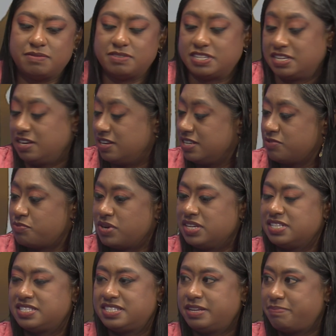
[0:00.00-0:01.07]
the other one
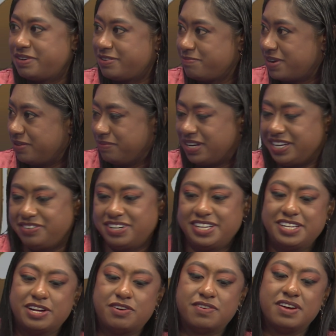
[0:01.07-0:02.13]
is slipping my mind right
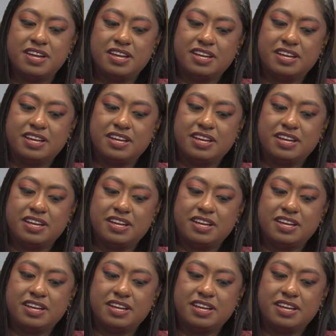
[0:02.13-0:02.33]
now.